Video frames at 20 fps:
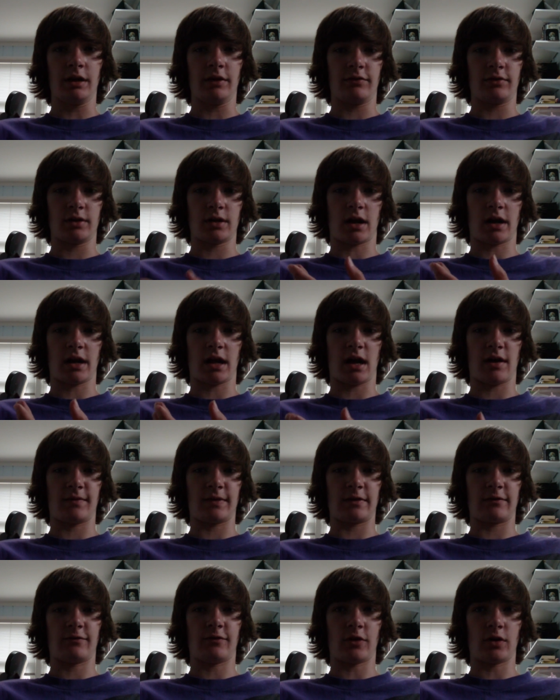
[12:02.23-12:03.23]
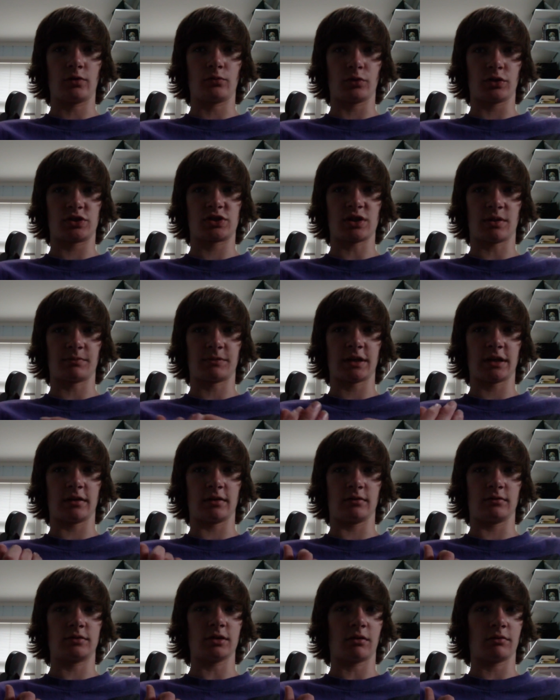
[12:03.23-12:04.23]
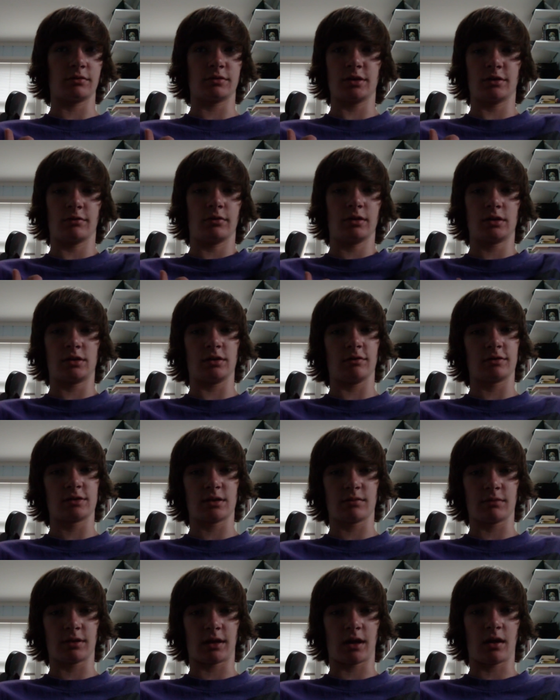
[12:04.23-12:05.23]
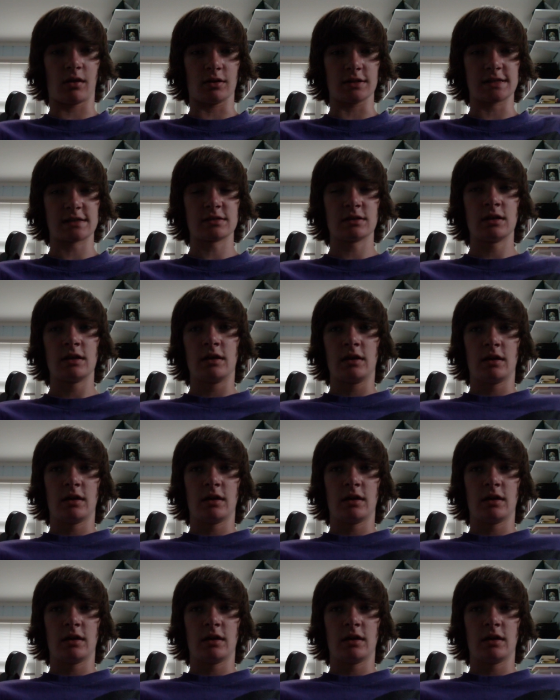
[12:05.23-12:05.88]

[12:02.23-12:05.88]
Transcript: If you're not having fun with something, don't do it, do something else.